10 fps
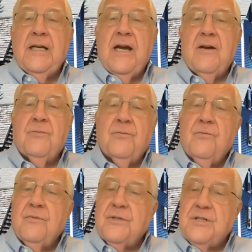have
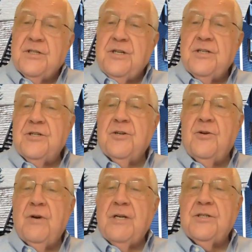succession
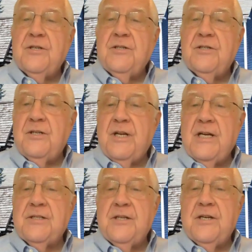questions and
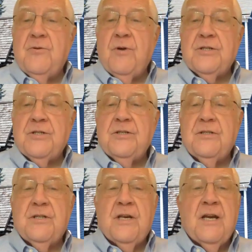legacy
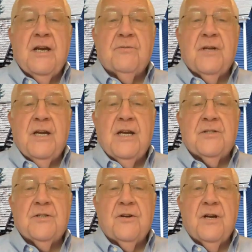questions they have to
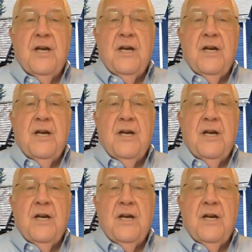answer.